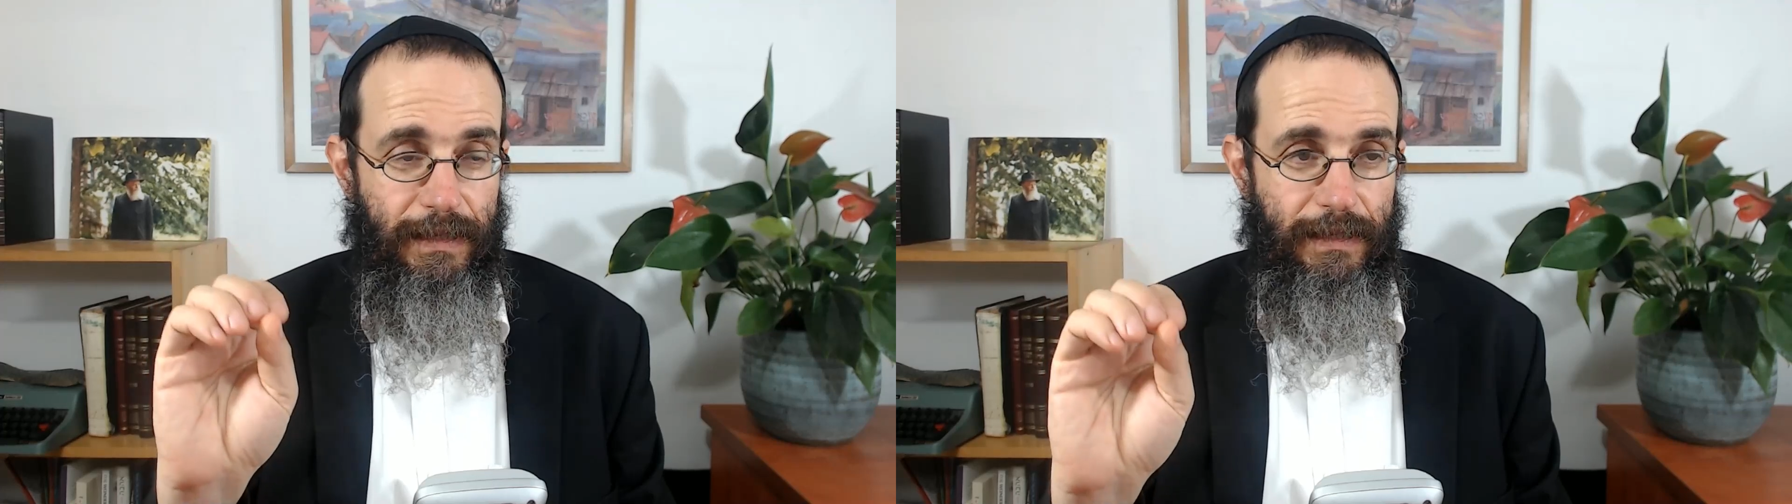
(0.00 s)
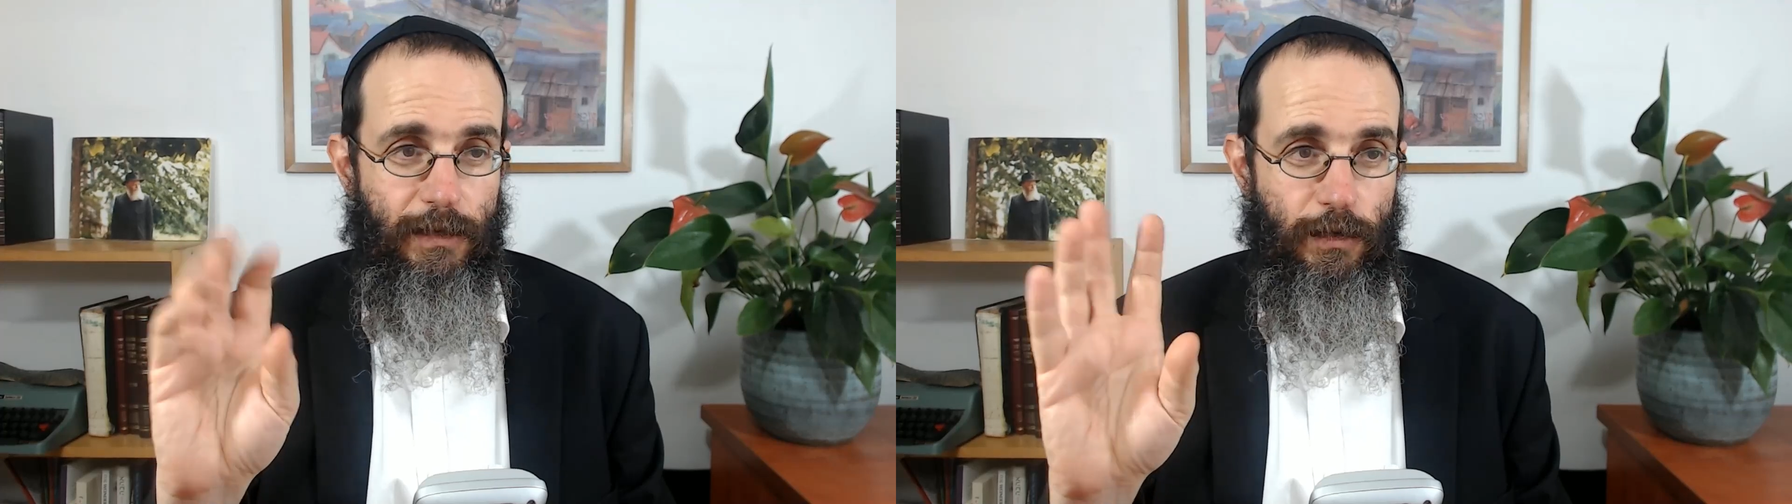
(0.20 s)

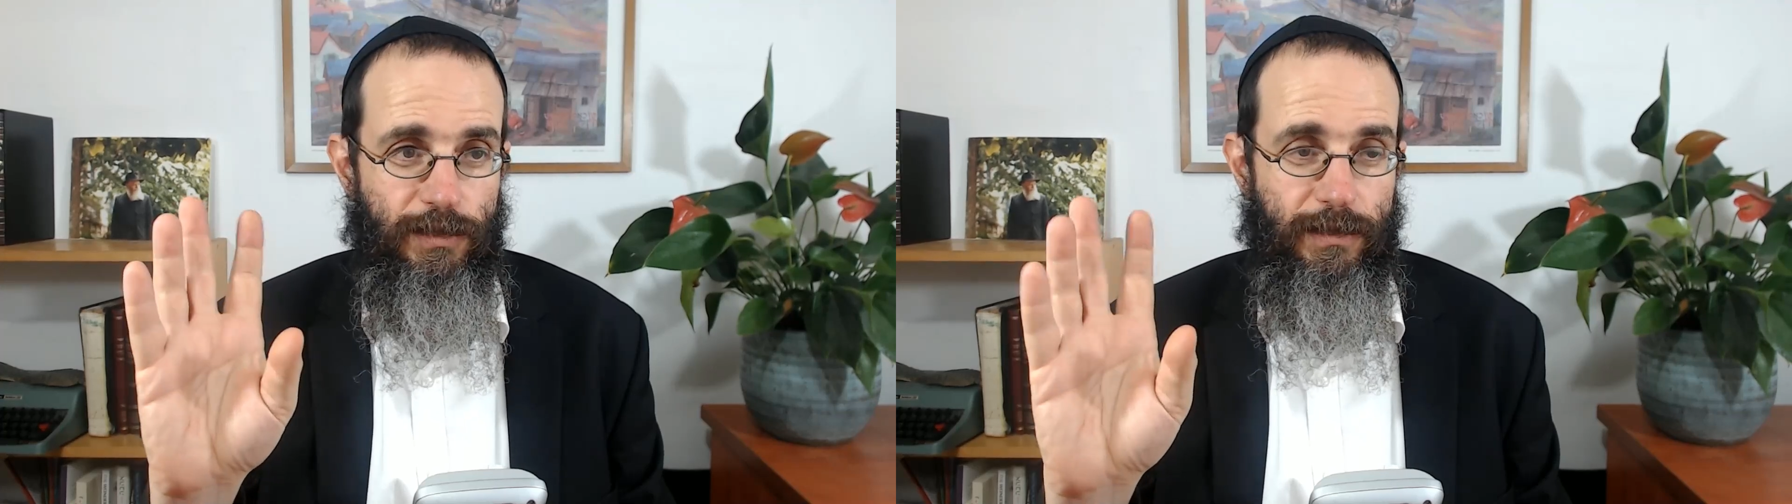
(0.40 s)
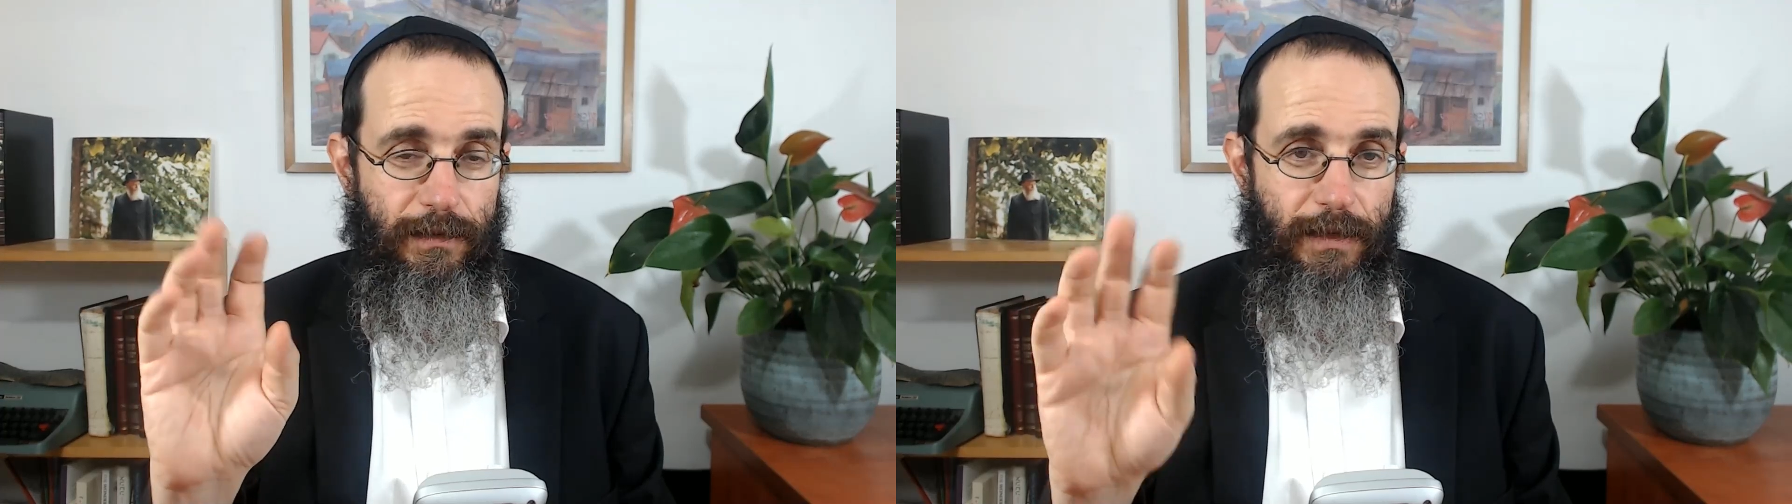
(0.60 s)

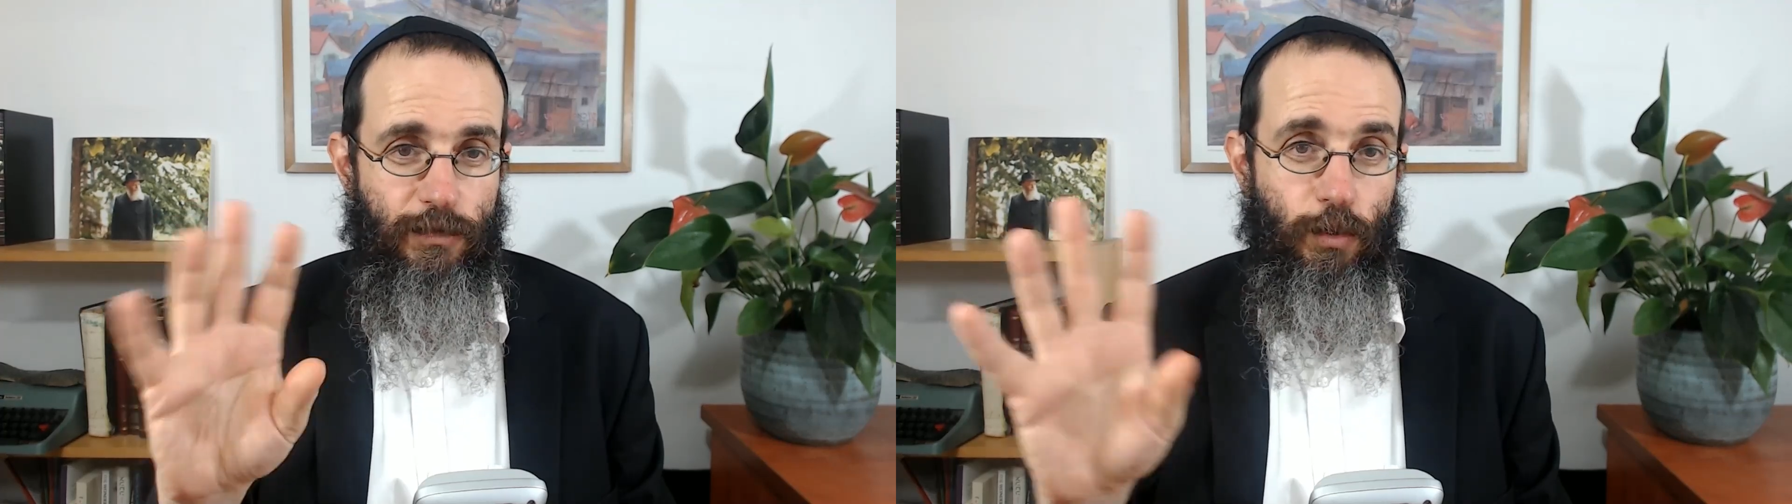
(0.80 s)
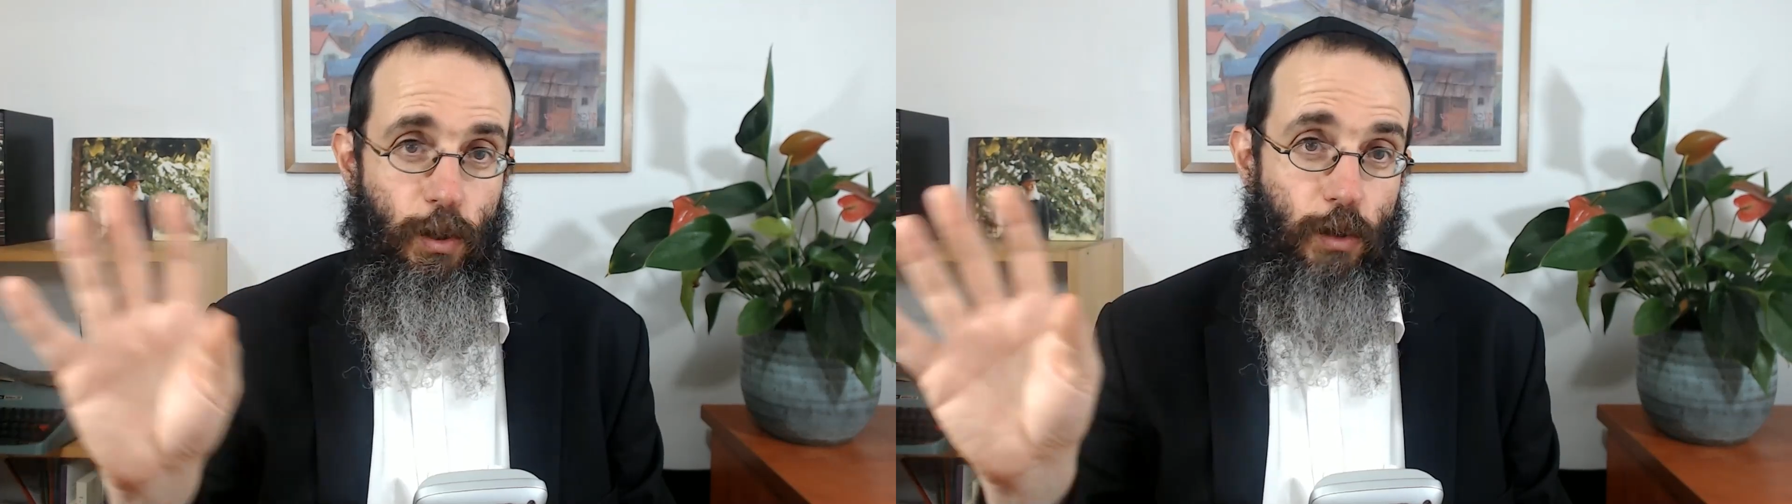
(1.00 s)
The
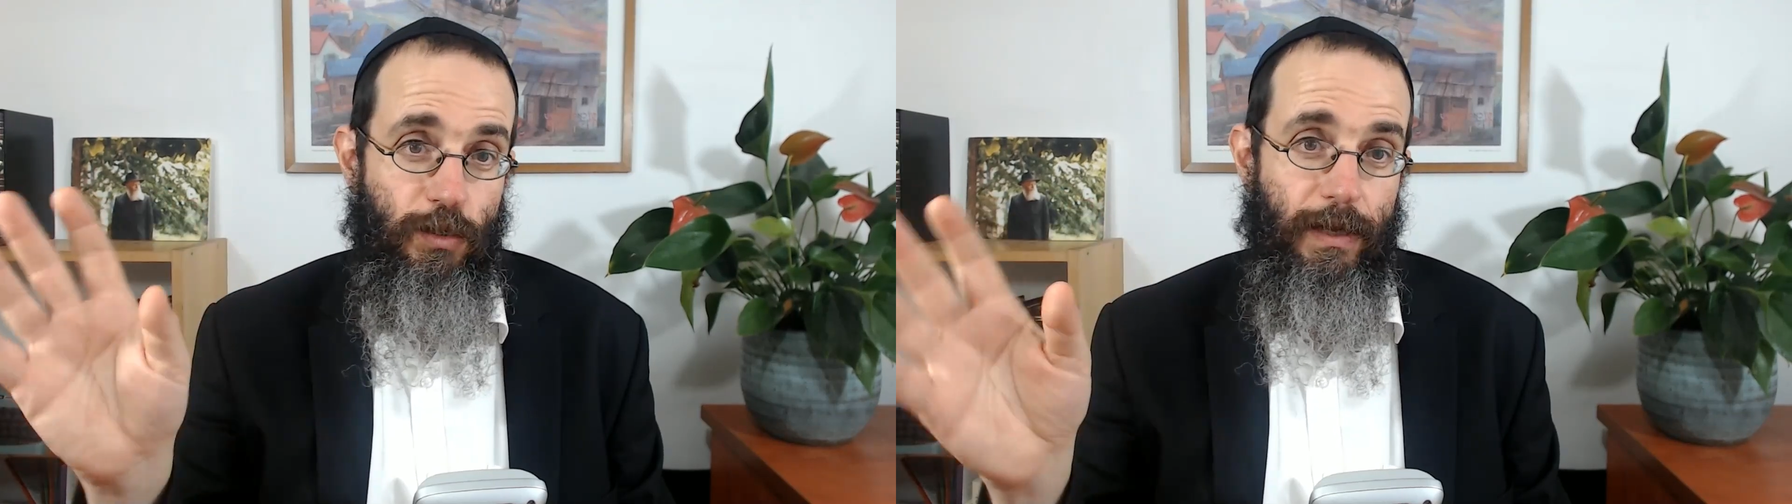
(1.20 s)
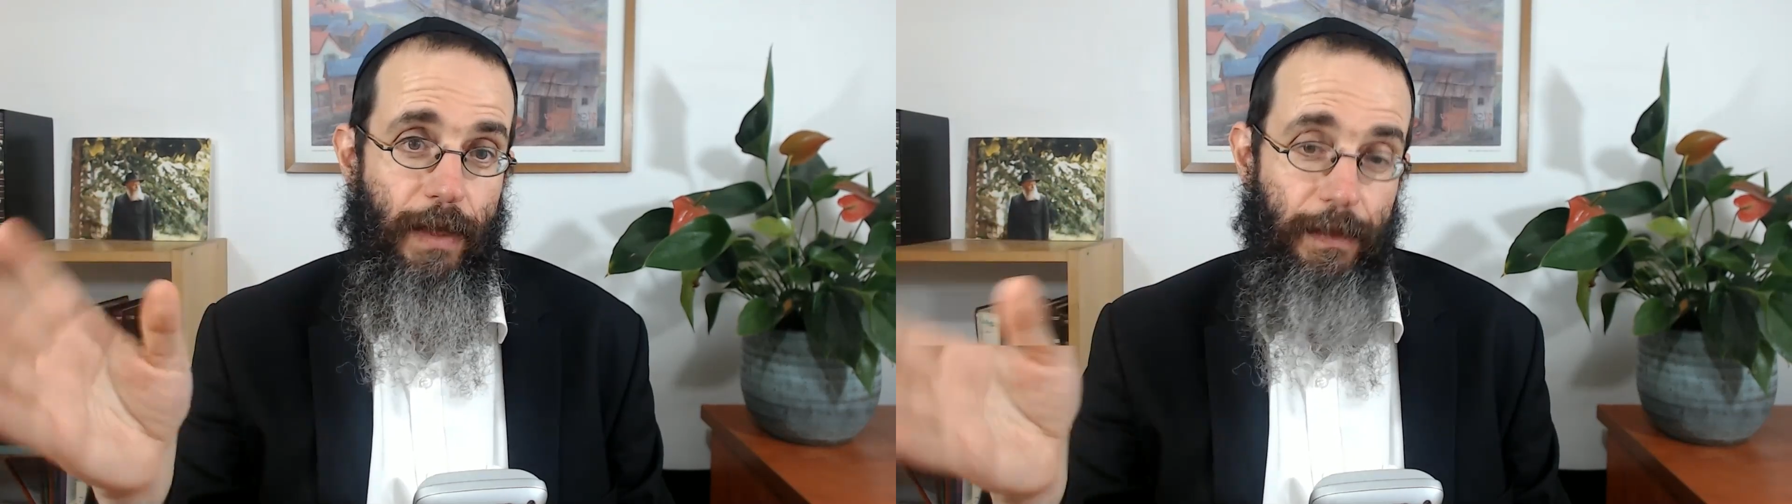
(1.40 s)
two go
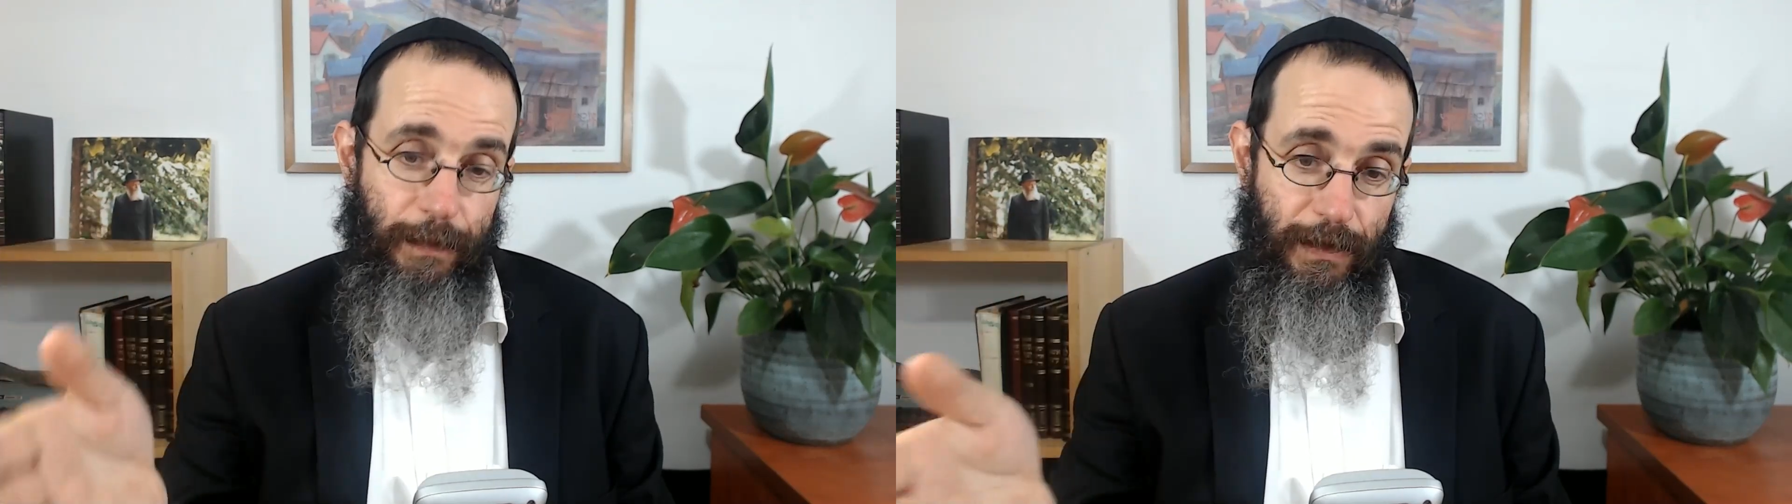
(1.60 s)
together,